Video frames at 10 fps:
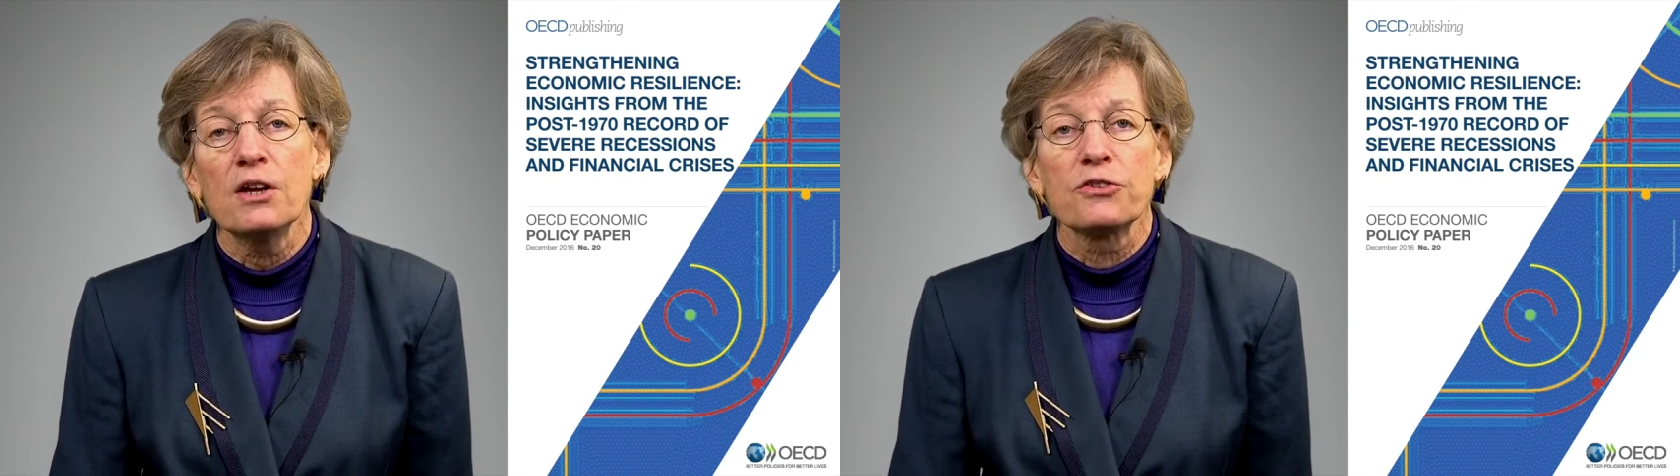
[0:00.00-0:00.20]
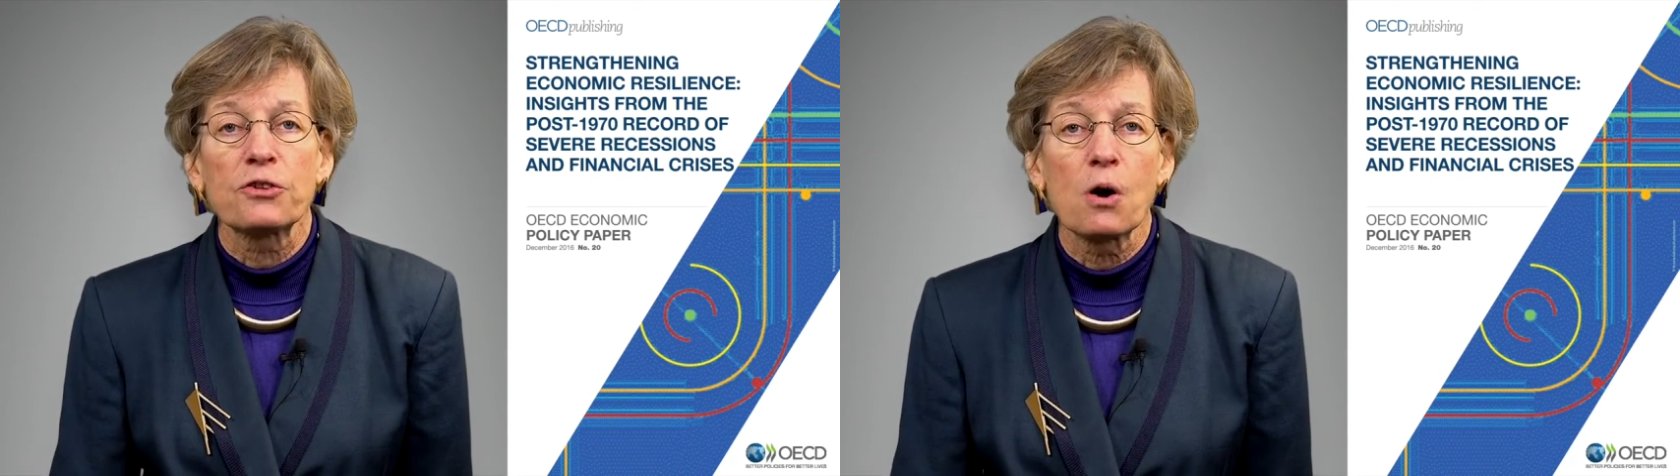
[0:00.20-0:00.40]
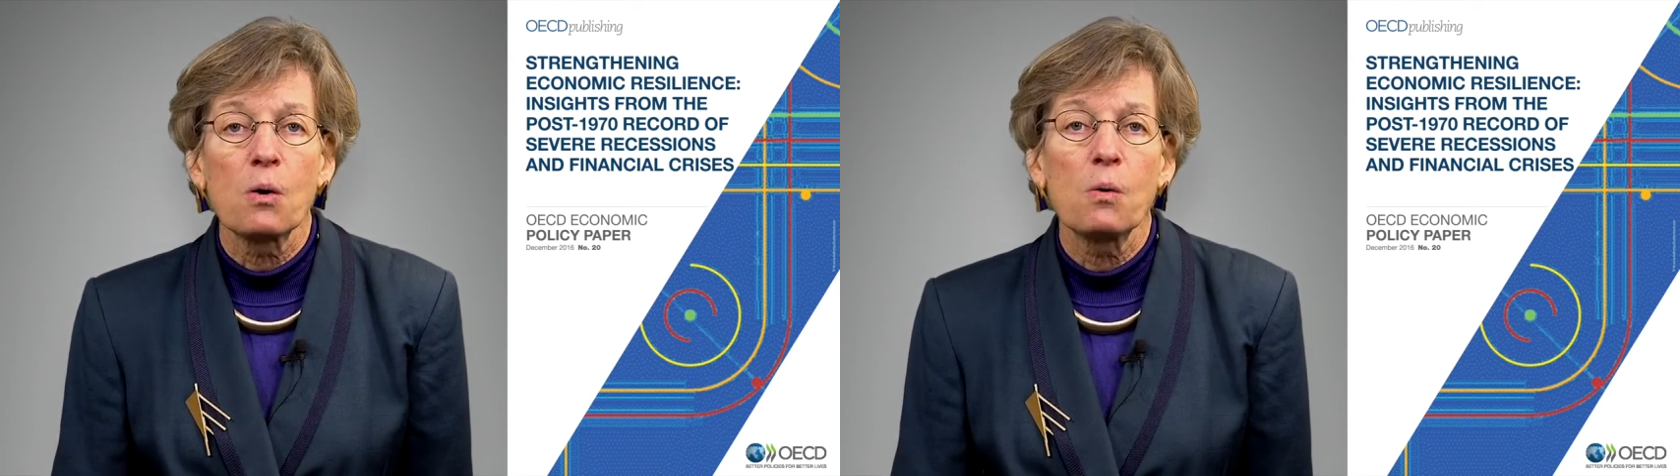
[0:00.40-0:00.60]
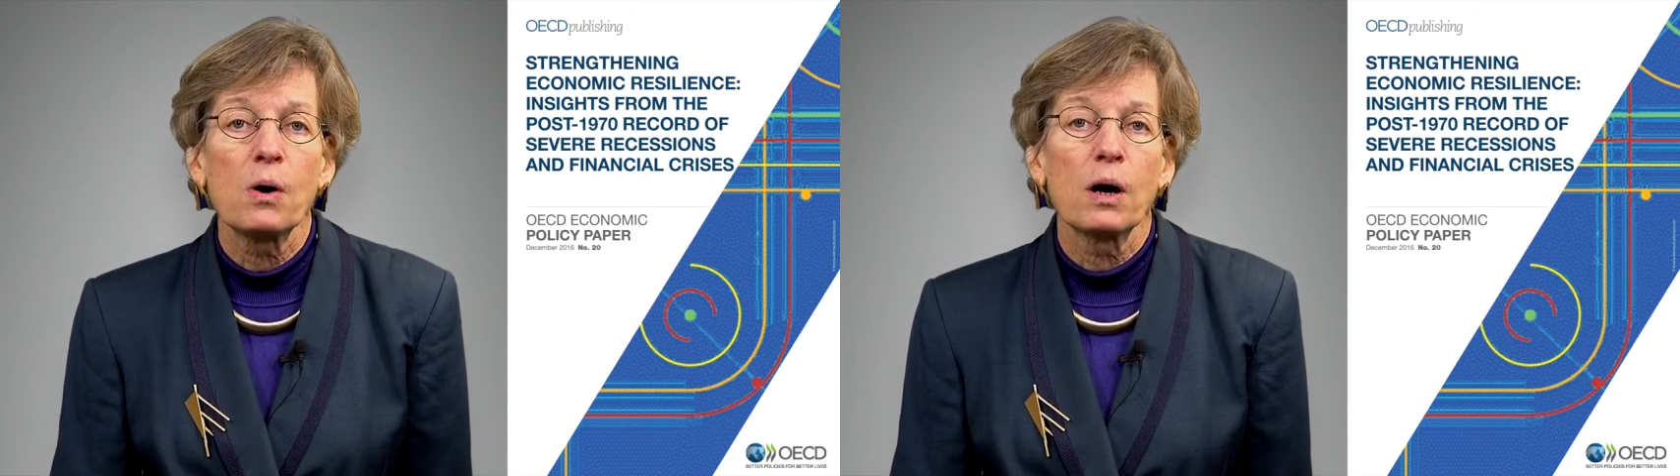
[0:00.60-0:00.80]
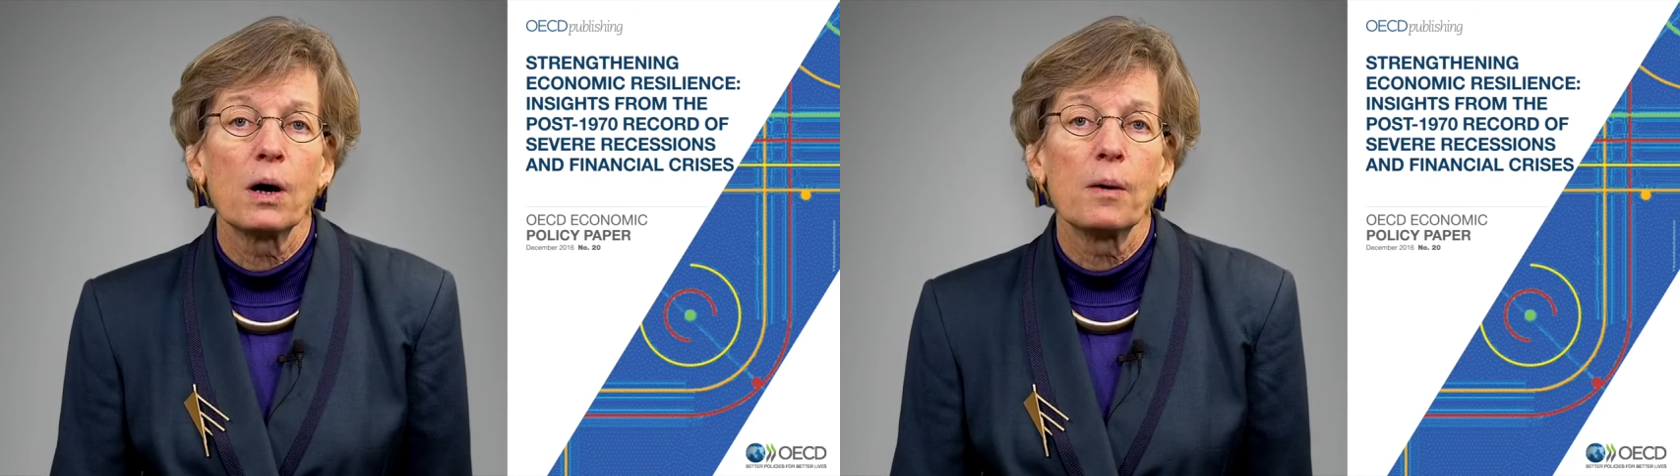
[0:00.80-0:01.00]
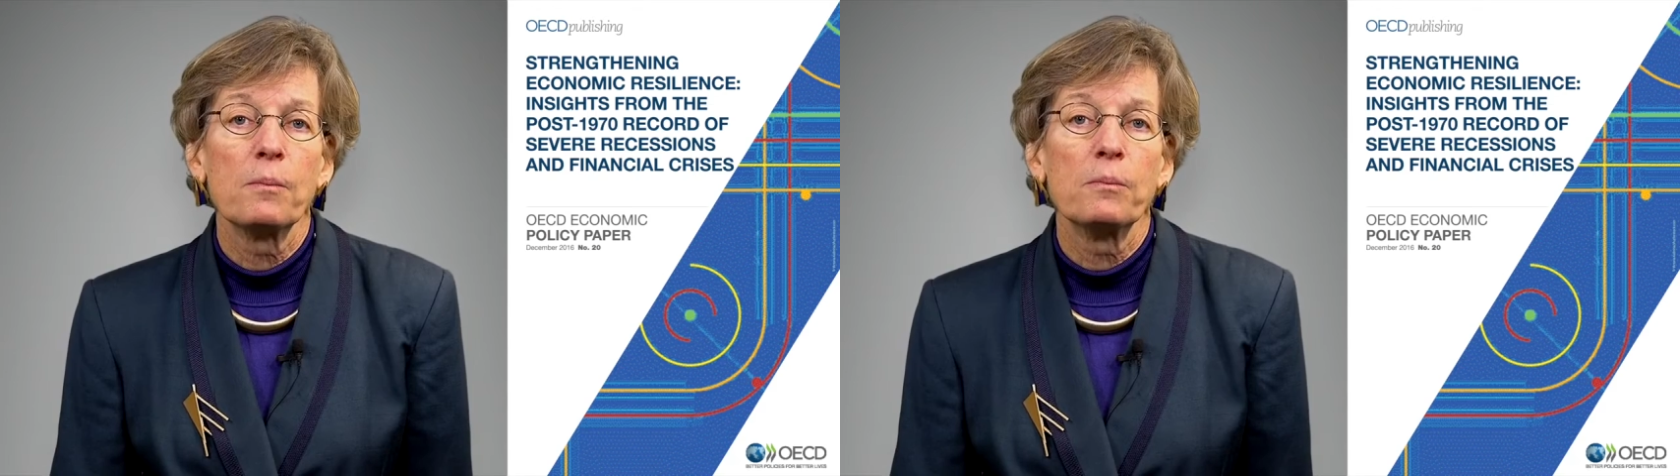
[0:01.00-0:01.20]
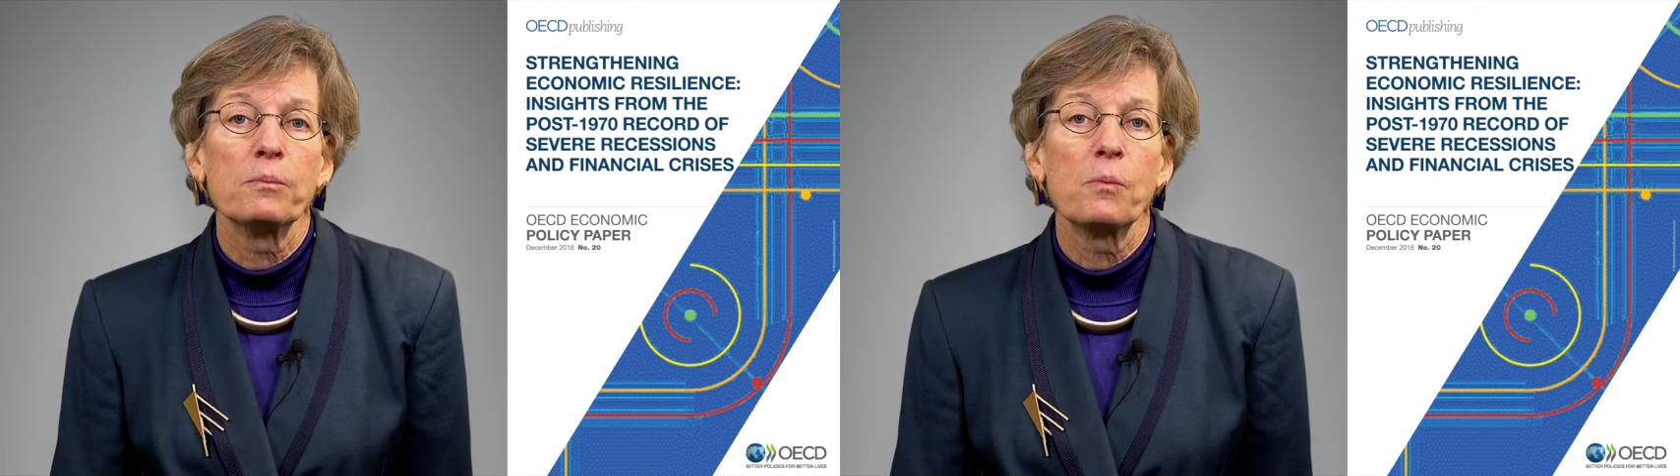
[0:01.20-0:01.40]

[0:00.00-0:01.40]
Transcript: So